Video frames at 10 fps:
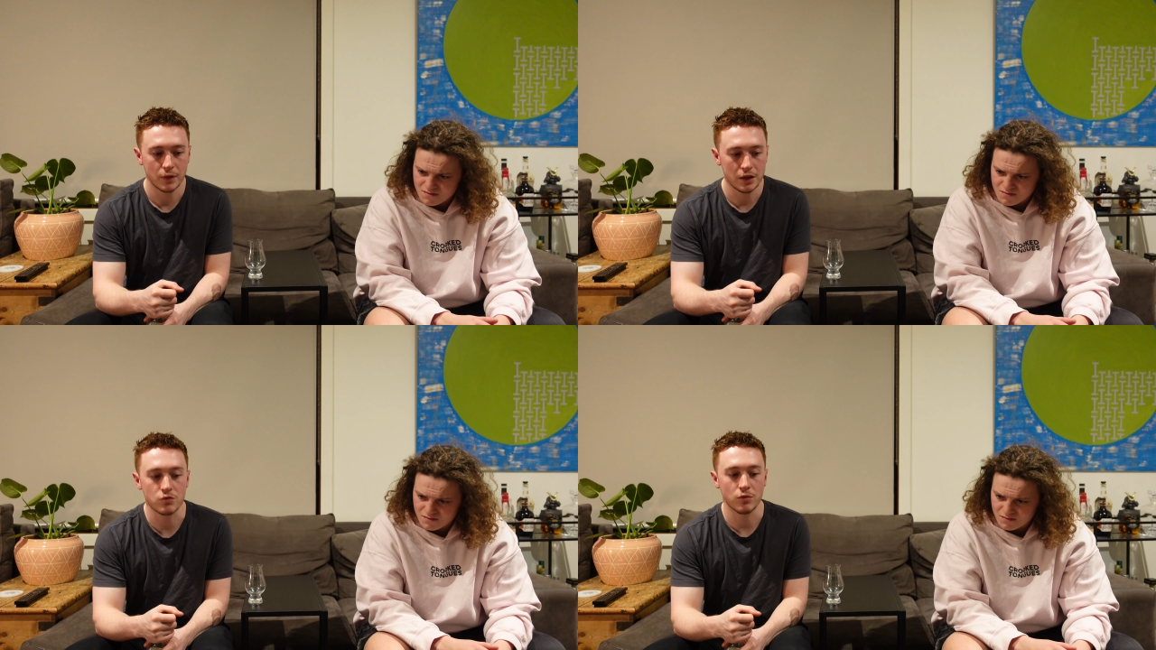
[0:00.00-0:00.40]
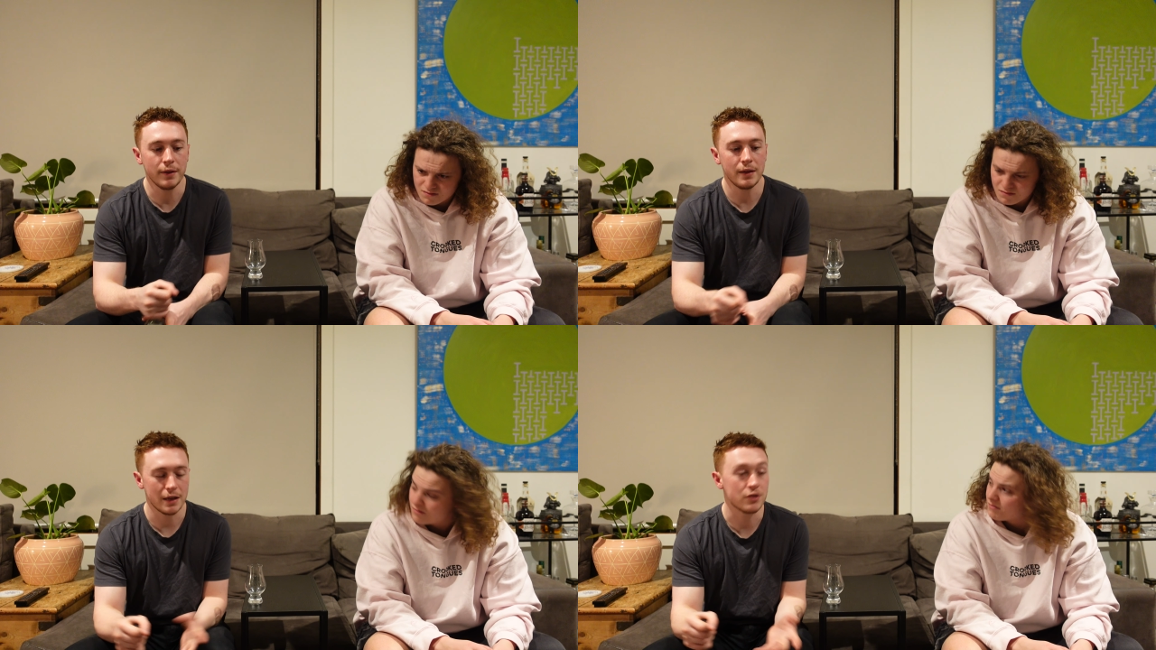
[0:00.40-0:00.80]
Speaker 1: It's
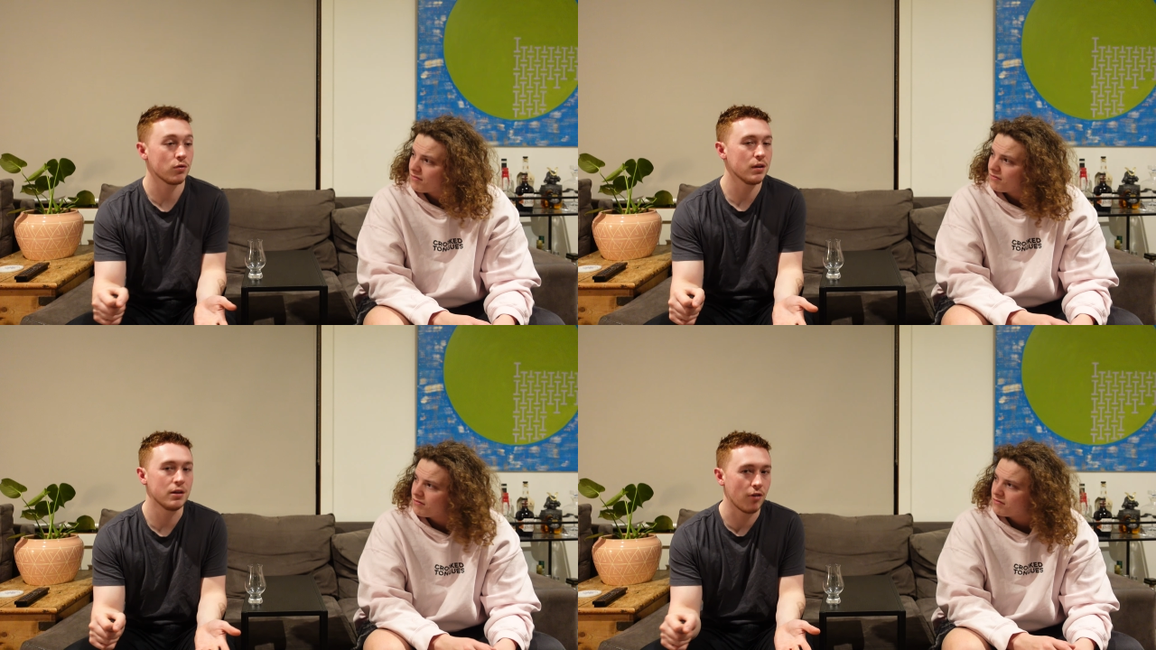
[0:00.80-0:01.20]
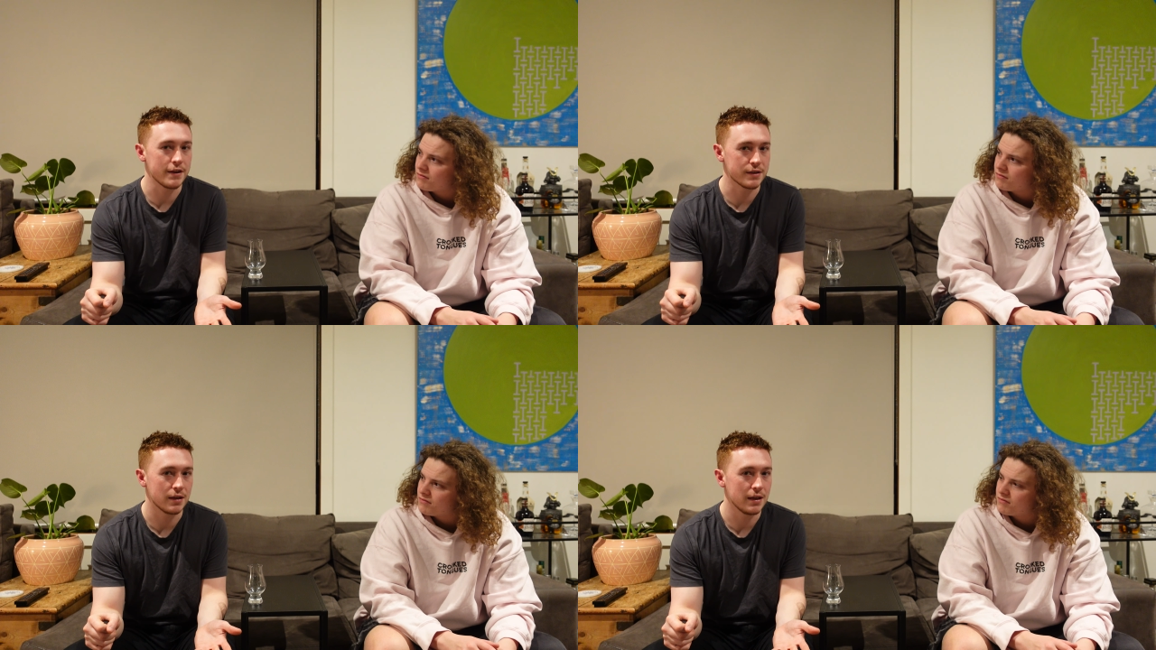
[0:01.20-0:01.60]
really, it's really
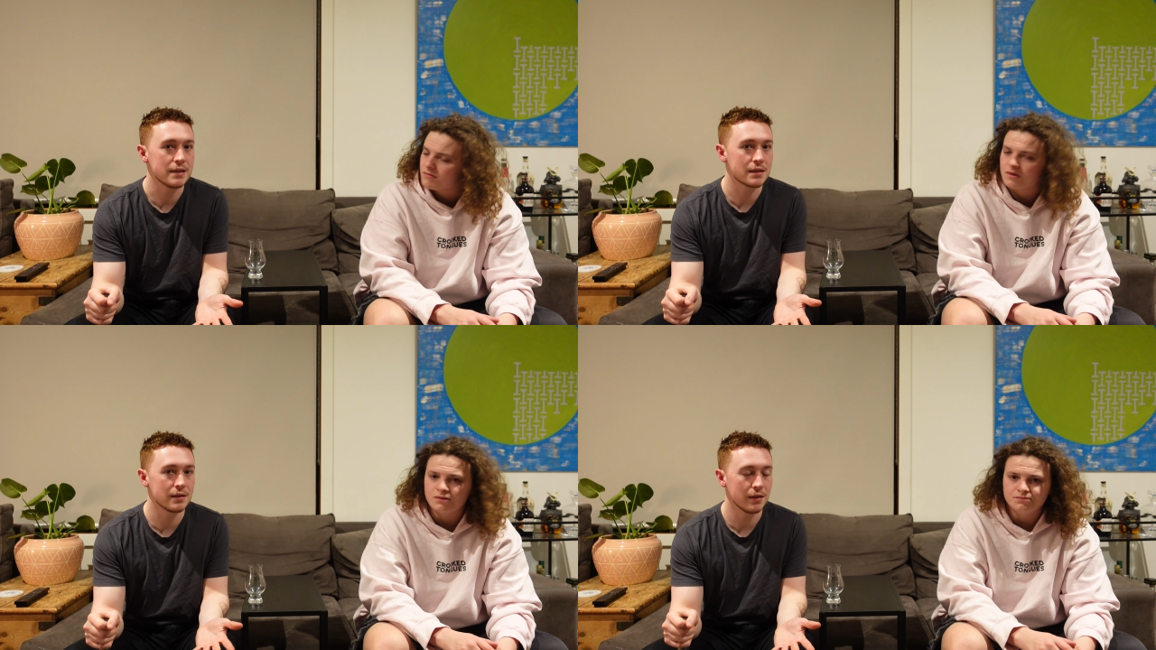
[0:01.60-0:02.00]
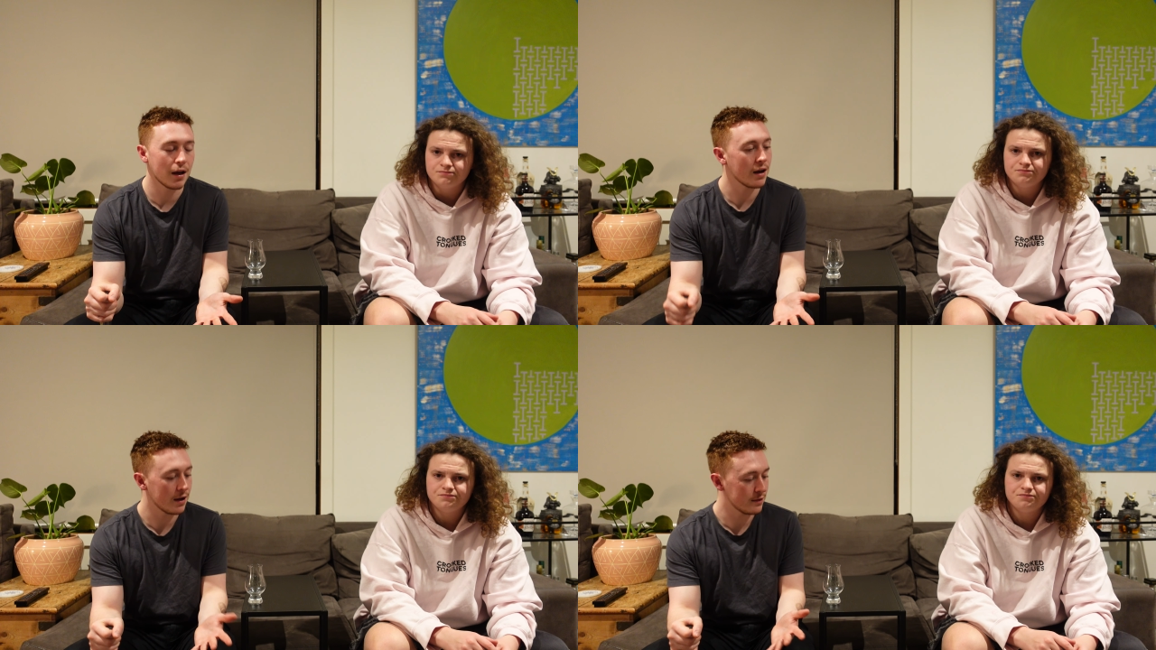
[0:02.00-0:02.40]
raisiny. It's,
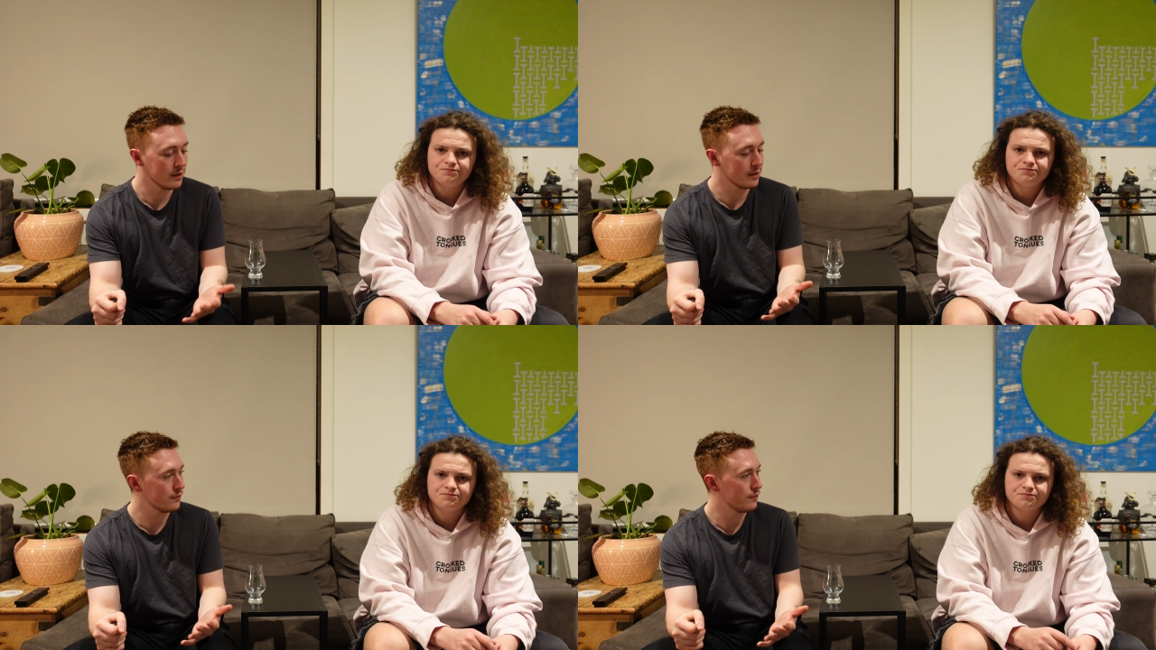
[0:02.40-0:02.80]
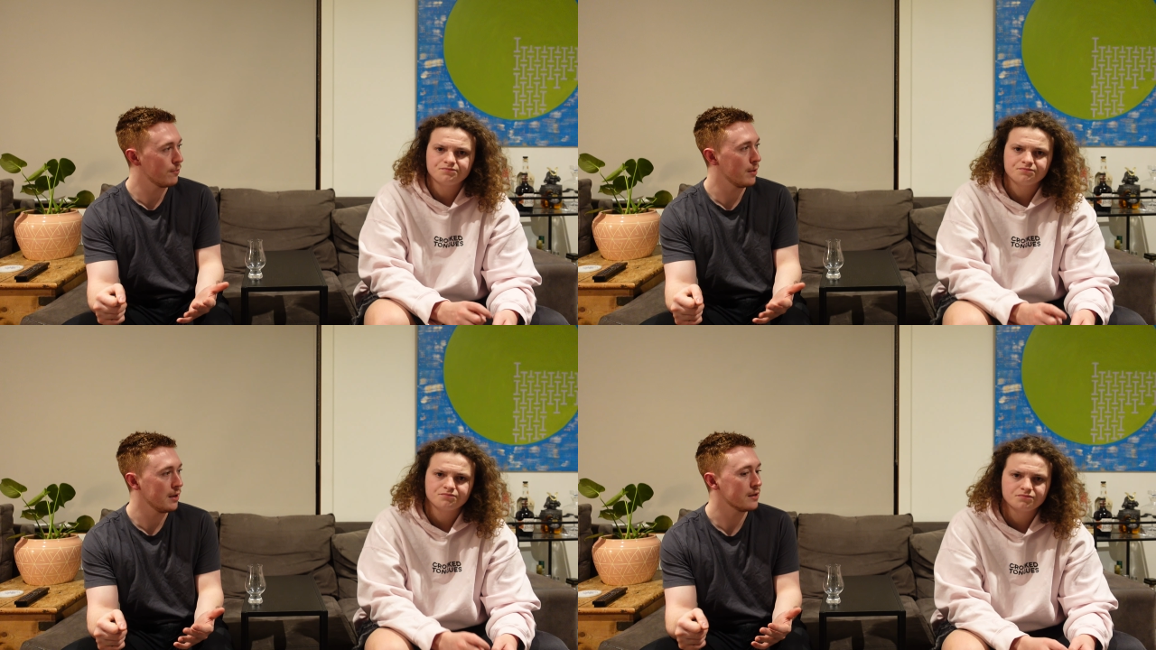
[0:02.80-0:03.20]
I think for
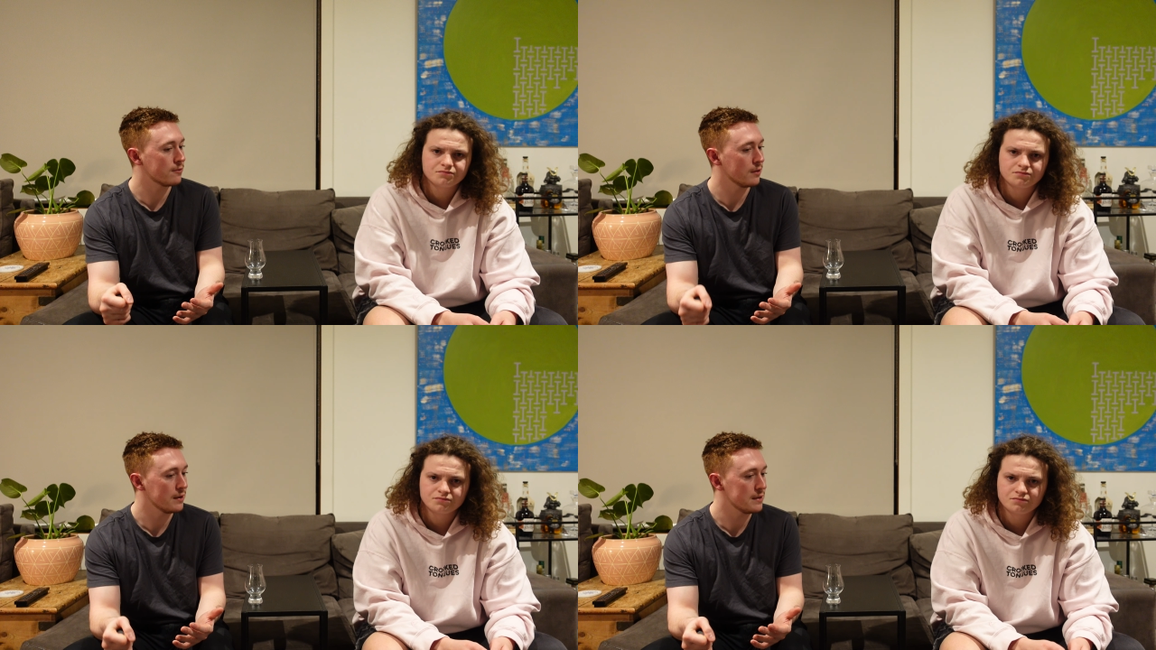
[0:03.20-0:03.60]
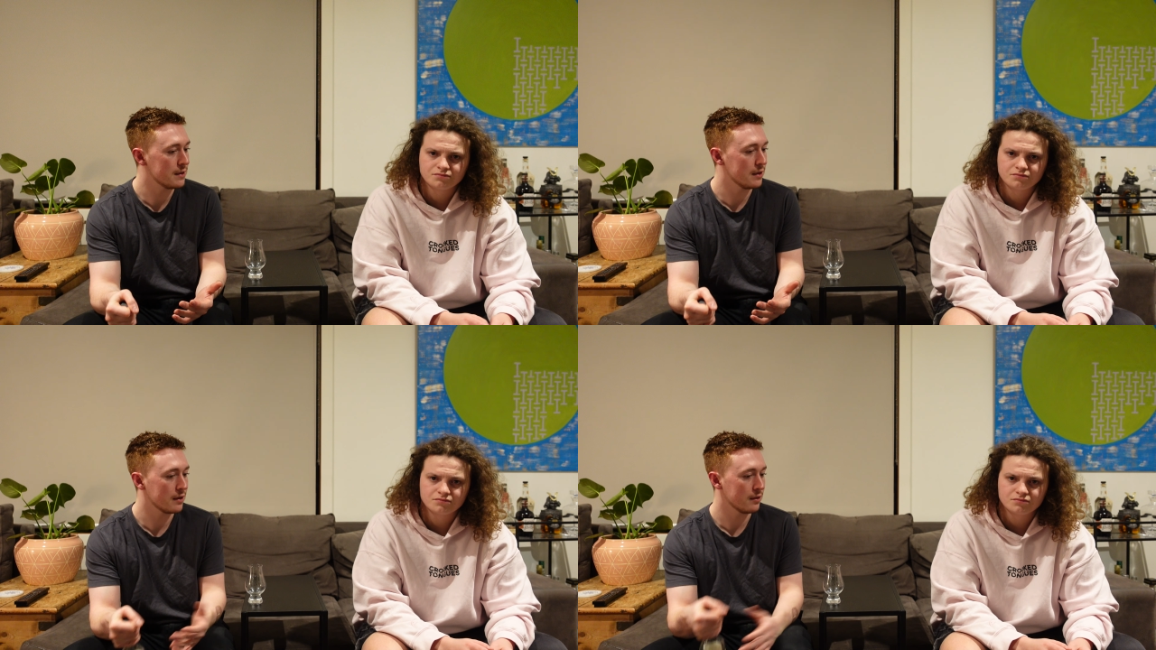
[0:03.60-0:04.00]
me, it's really
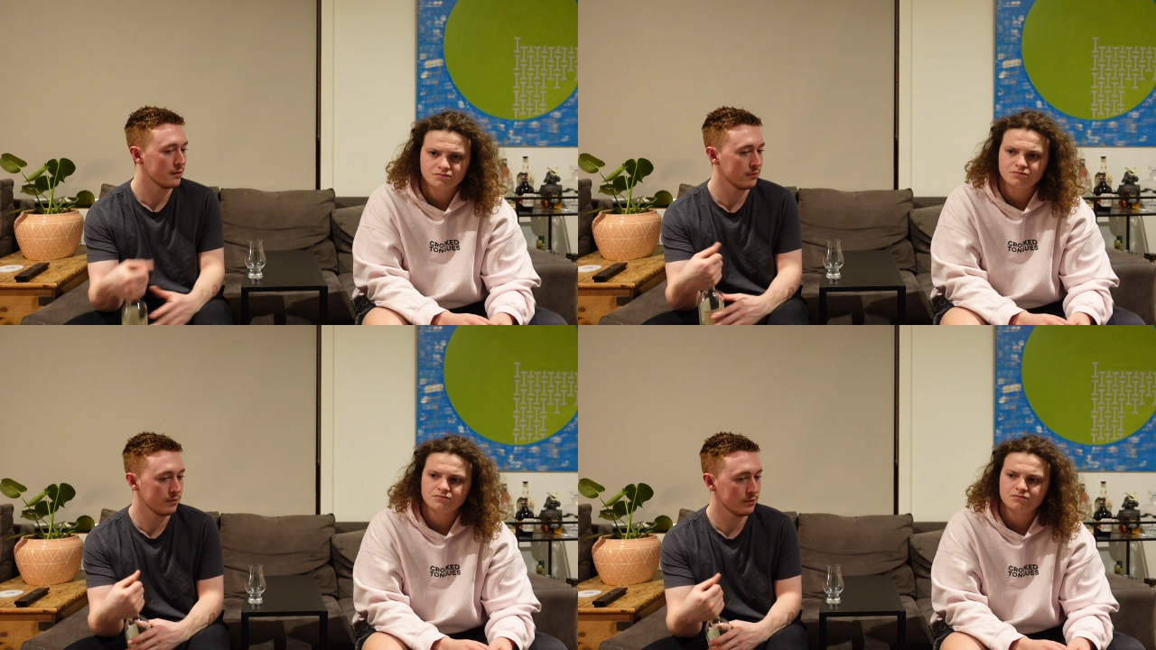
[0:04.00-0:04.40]
sitting